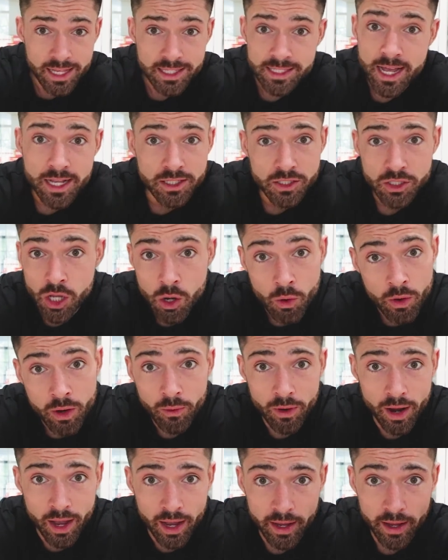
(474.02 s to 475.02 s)
It's not snowing
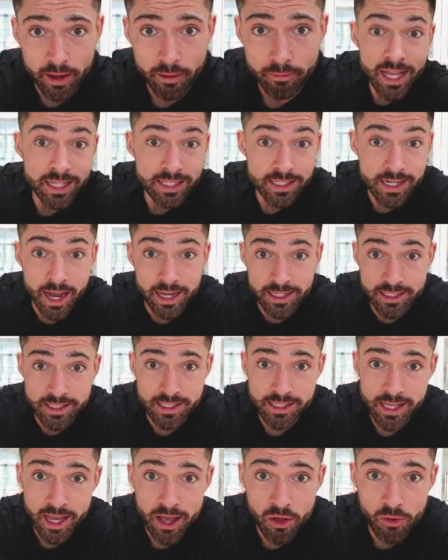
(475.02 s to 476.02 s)
where I am. It's nice
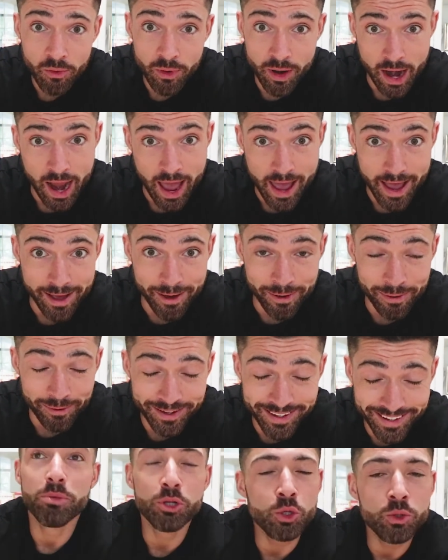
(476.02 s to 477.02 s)
as hell where I am.
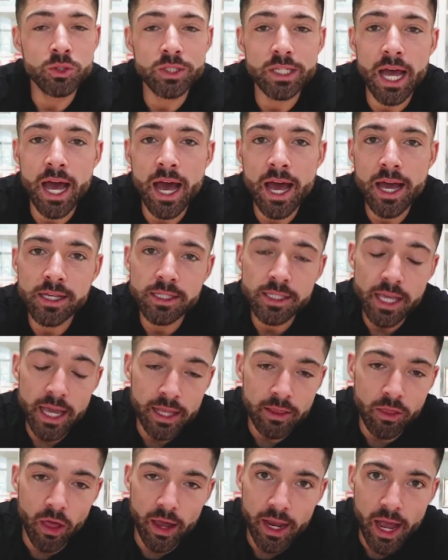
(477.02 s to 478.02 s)
Blue skies,
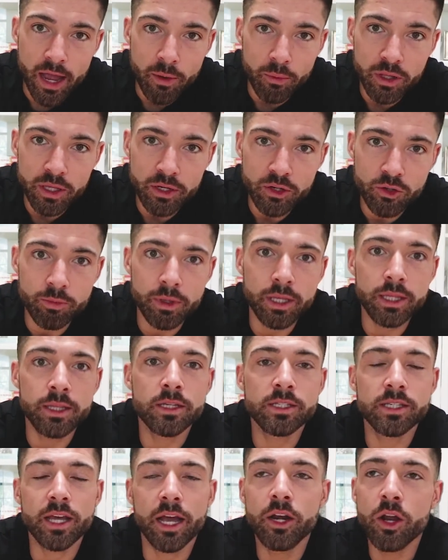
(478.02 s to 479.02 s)
and like I really do mean
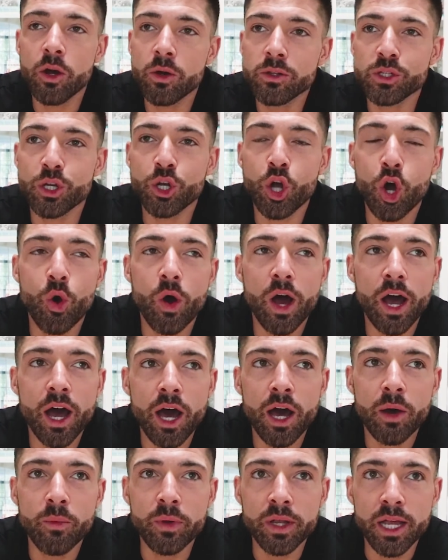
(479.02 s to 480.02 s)
this. I know it's like, oh,
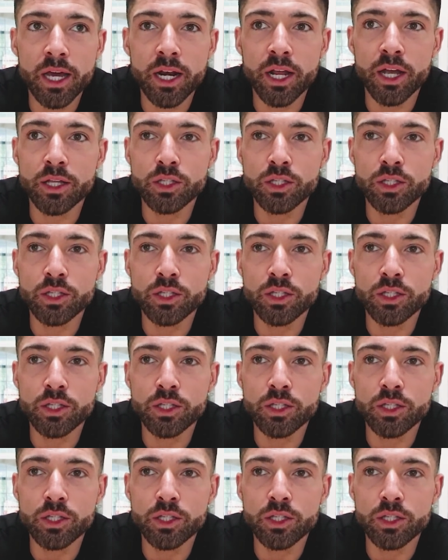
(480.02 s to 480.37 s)
haha, we get it.